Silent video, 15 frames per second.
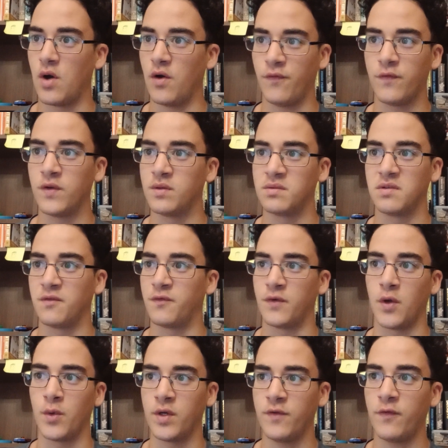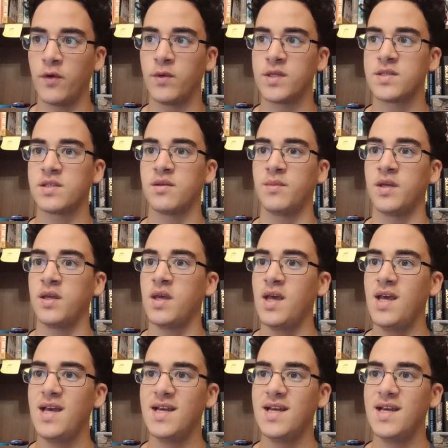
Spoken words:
often of no influence to me,